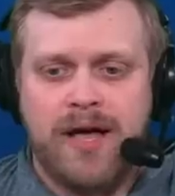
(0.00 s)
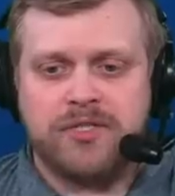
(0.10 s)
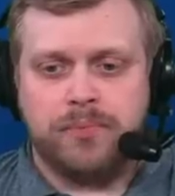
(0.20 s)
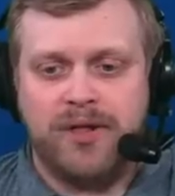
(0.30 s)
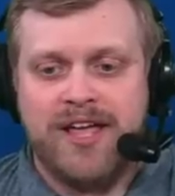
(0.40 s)

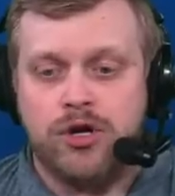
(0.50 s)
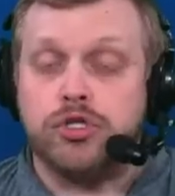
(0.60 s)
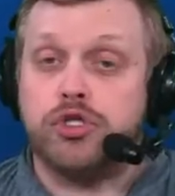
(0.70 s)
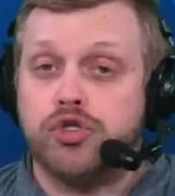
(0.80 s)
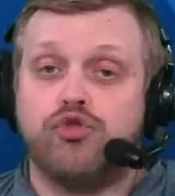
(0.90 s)
best player
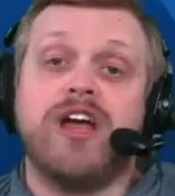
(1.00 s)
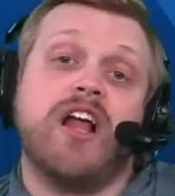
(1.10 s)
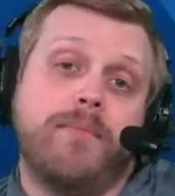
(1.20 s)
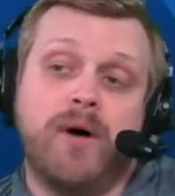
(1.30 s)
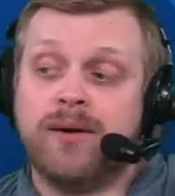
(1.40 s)
straight
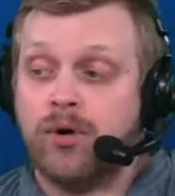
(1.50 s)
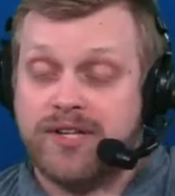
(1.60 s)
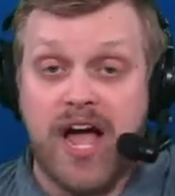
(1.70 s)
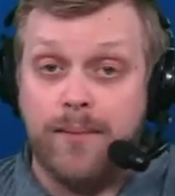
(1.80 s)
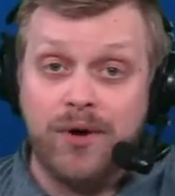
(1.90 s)
up on your
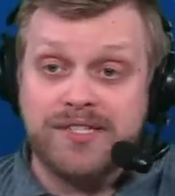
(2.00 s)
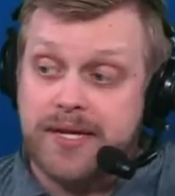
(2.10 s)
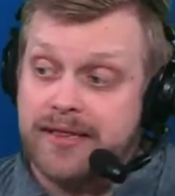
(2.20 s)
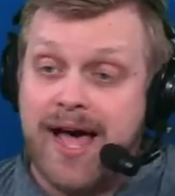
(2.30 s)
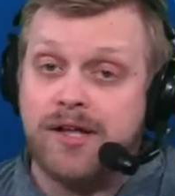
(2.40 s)
board. Cowboys
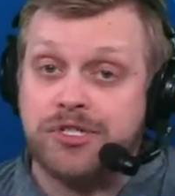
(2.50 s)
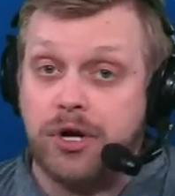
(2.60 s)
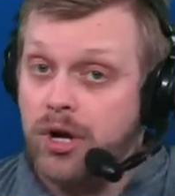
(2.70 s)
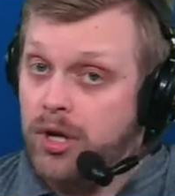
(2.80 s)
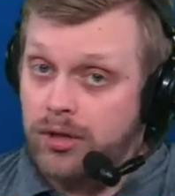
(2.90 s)
didn't last
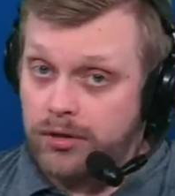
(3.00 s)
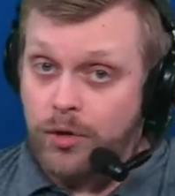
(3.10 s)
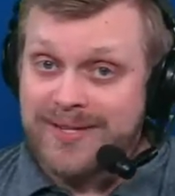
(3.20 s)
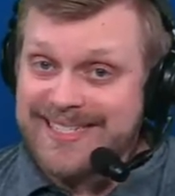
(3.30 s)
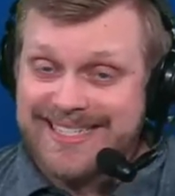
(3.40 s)
year.
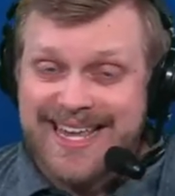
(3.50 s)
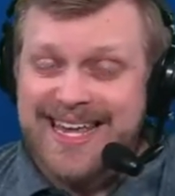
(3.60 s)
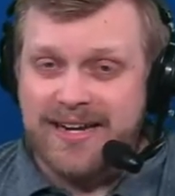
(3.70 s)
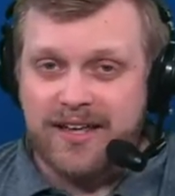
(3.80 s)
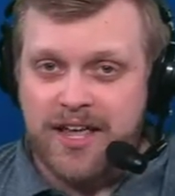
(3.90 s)
Lewis
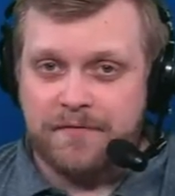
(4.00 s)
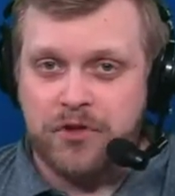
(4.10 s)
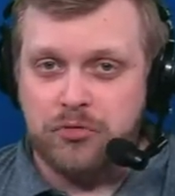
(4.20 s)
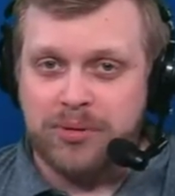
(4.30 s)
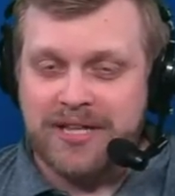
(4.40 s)
Seen,
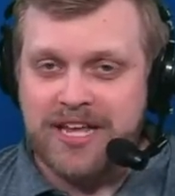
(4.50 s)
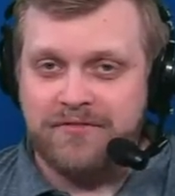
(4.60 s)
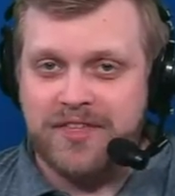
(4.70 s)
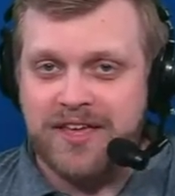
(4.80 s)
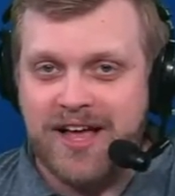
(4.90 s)
if you
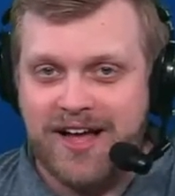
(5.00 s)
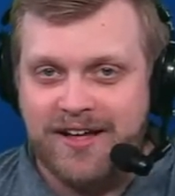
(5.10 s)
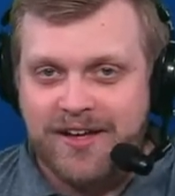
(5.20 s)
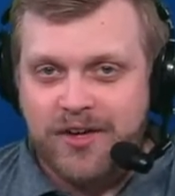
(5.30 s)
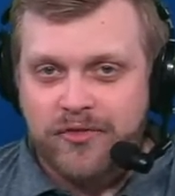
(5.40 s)
believe the uh,
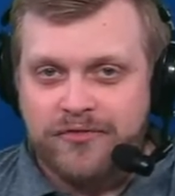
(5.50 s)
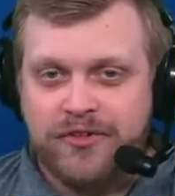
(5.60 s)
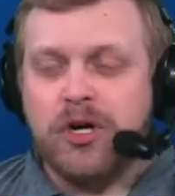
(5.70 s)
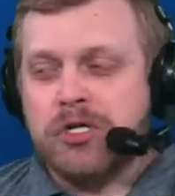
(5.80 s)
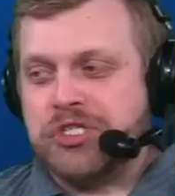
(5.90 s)

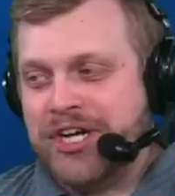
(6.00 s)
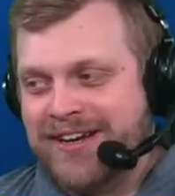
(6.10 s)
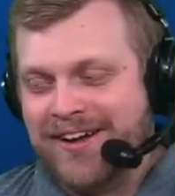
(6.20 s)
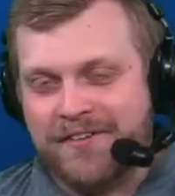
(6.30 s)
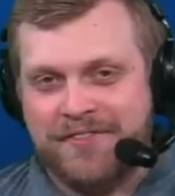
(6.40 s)

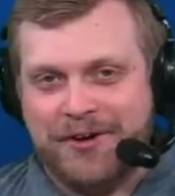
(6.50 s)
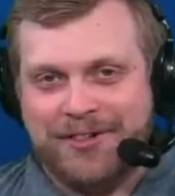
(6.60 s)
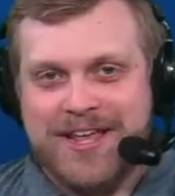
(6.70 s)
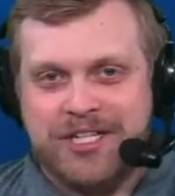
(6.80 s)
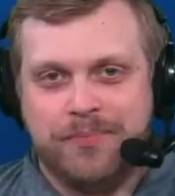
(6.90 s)
version of their
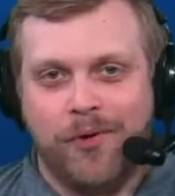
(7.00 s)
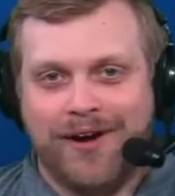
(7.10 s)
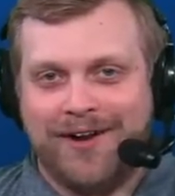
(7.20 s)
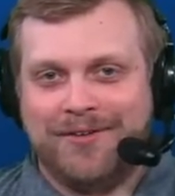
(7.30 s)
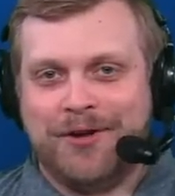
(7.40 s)
leaked
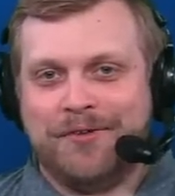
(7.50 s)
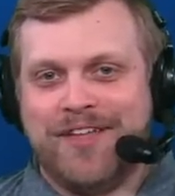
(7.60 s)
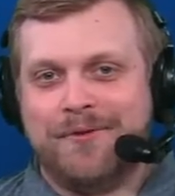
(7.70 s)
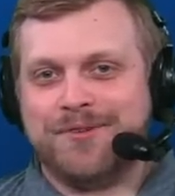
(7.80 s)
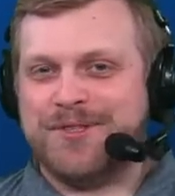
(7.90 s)
board. I don't know if
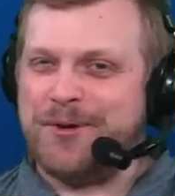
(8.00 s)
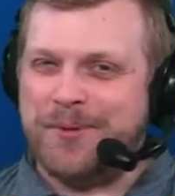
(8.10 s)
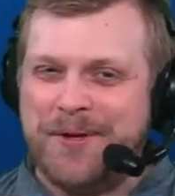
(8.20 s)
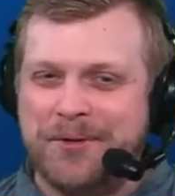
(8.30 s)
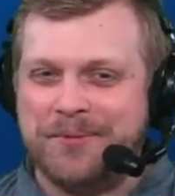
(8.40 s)
that was their
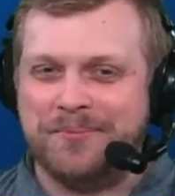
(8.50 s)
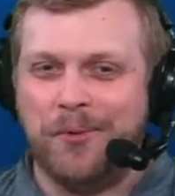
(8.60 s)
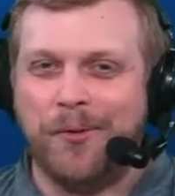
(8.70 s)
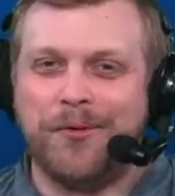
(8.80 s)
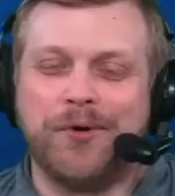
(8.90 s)
real
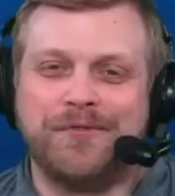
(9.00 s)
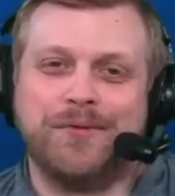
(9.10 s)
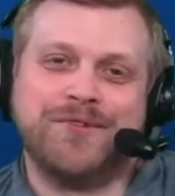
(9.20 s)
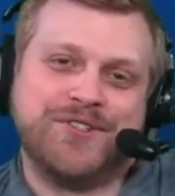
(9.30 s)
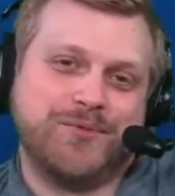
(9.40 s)
board or if
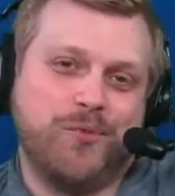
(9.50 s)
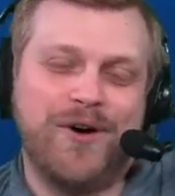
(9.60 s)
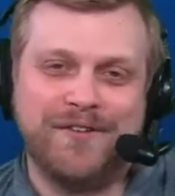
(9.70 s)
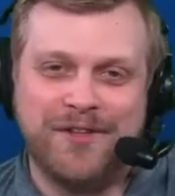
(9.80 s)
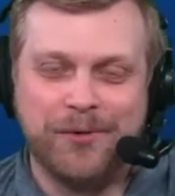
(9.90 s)
it was just
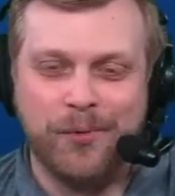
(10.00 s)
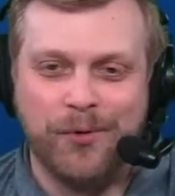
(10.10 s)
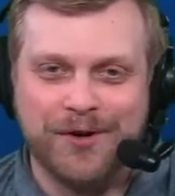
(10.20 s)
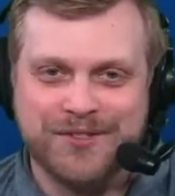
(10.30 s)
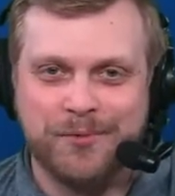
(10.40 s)
one of their
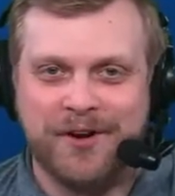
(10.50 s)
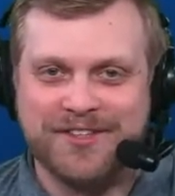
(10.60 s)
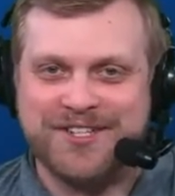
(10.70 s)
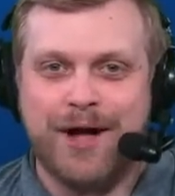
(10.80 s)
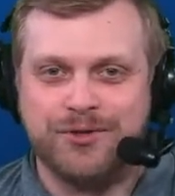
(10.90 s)
boards, or one of
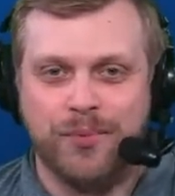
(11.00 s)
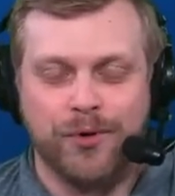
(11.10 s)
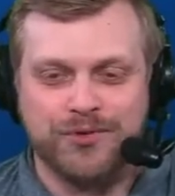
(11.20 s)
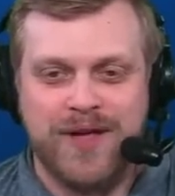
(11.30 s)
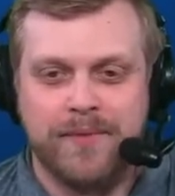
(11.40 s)
the scouts'
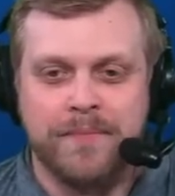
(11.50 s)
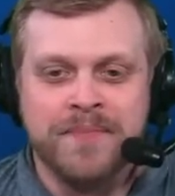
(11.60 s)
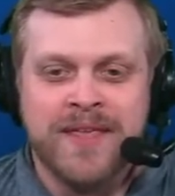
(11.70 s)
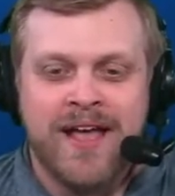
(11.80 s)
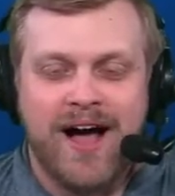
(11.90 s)
boards maybe.
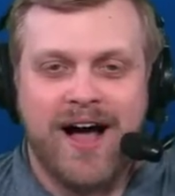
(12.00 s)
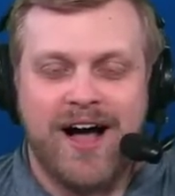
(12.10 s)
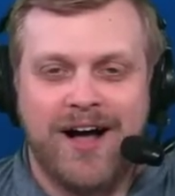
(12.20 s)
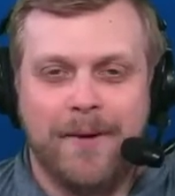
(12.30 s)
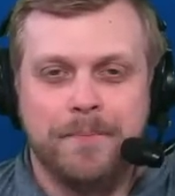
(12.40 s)

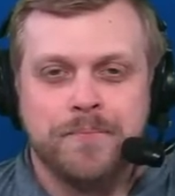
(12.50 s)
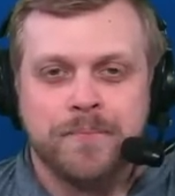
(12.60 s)
Um